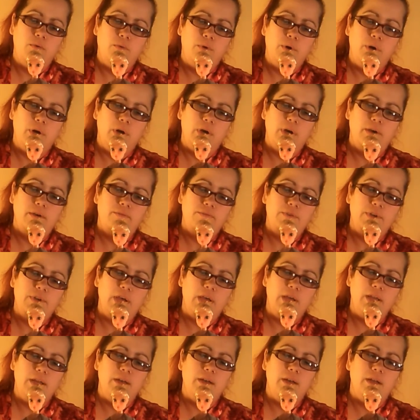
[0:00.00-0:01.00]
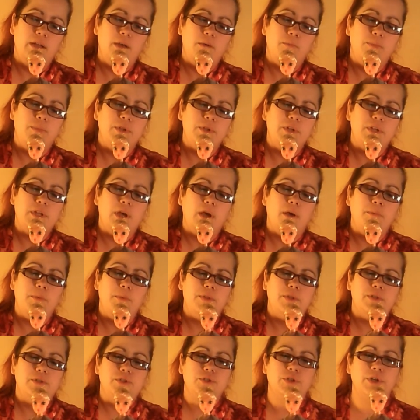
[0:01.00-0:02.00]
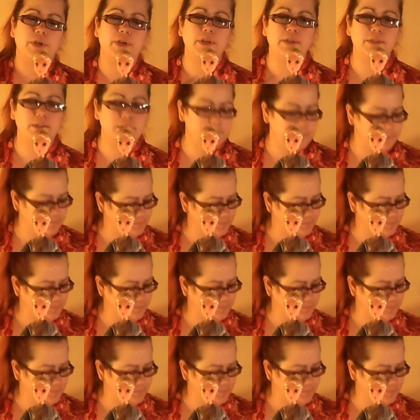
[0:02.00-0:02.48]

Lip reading: where I've tightened up the top of the dress.